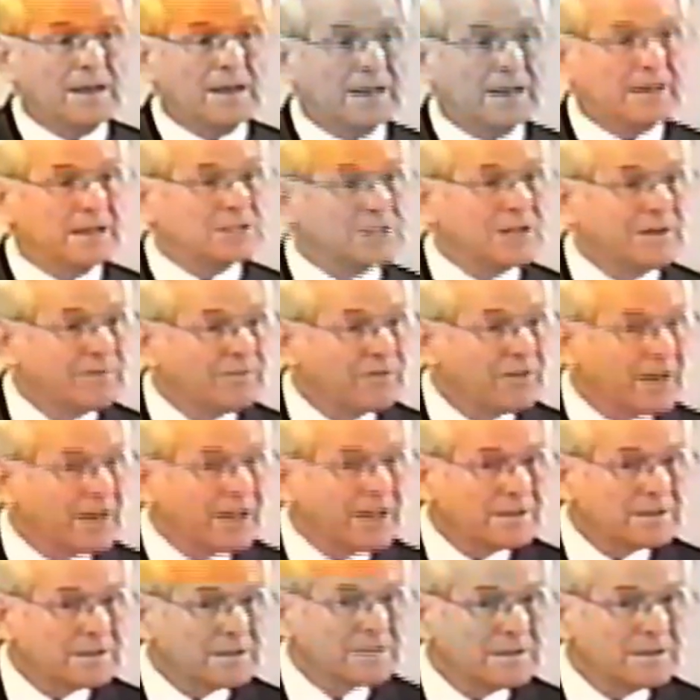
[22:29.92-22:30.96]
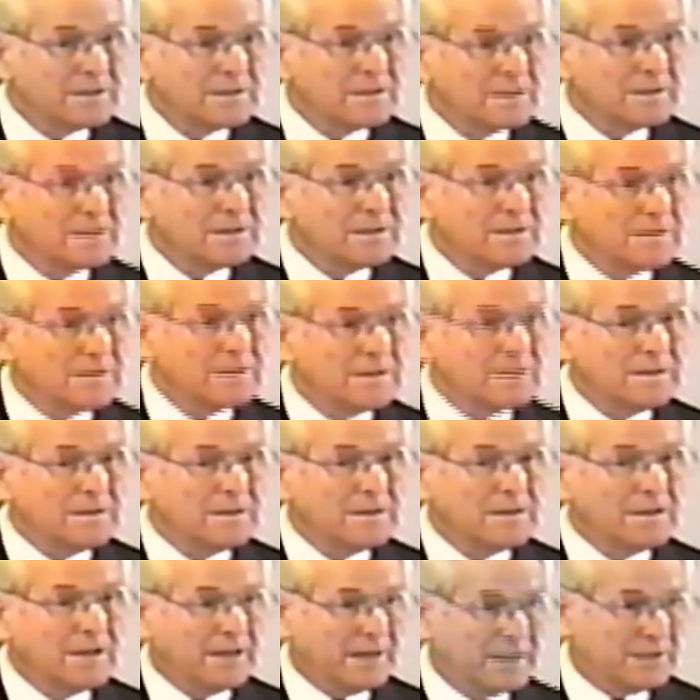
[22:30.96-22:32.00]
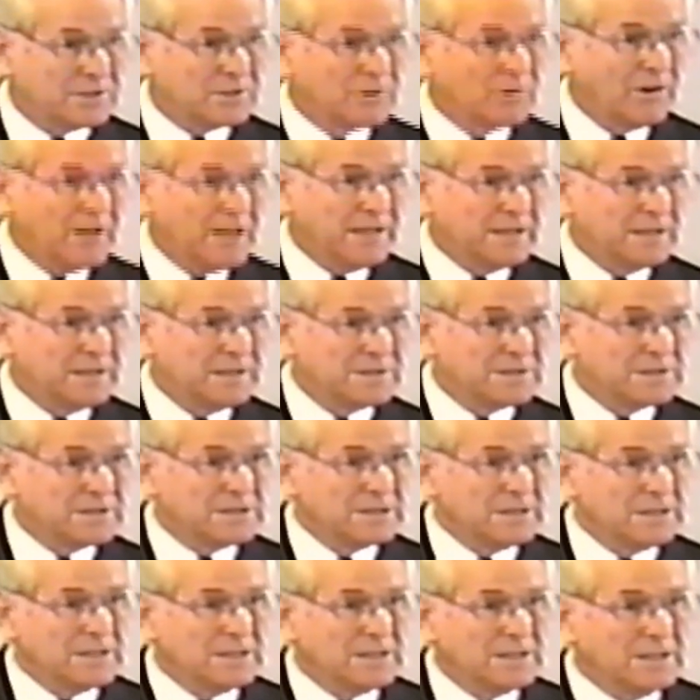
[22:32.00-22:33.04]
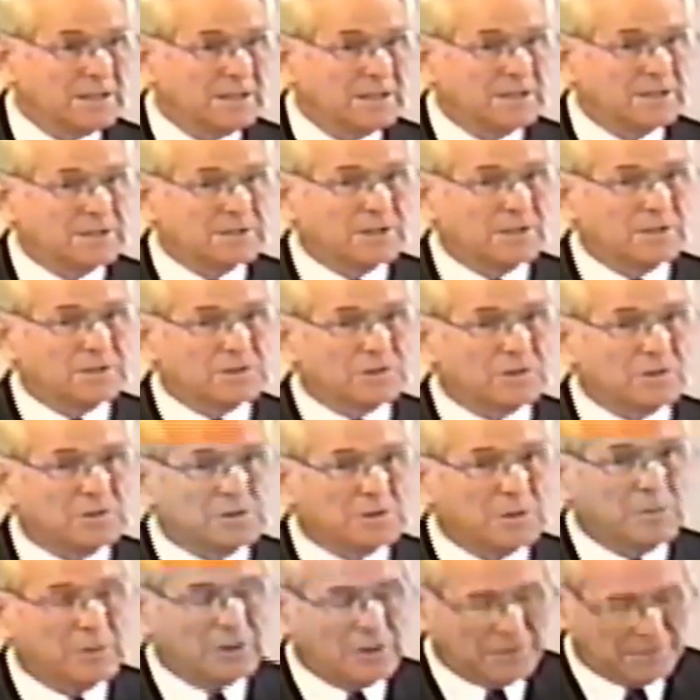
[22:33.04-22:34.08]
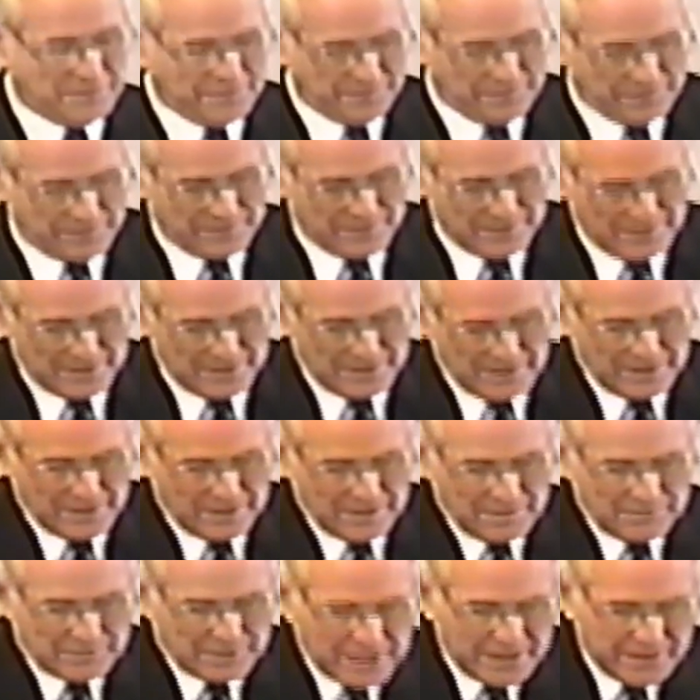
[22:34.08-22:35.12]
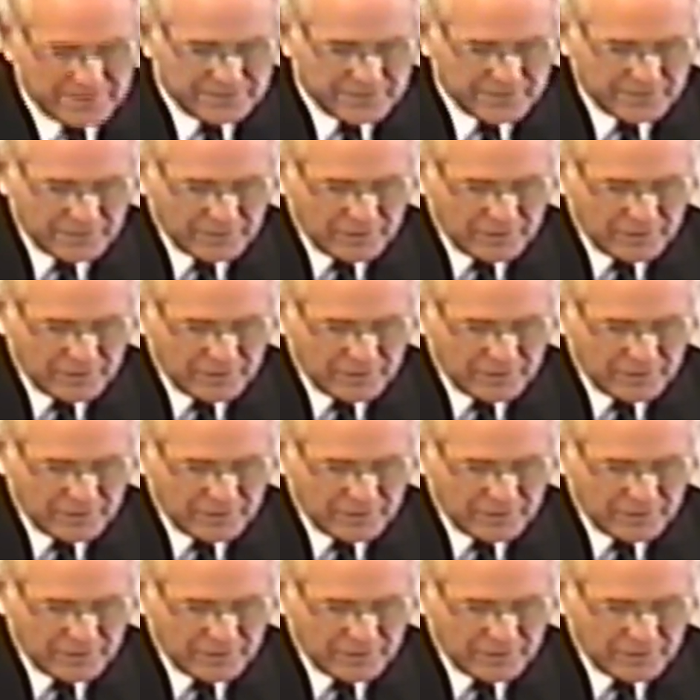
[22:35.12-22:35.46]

And it's infinite. And his greatness is unsearchable. But I have a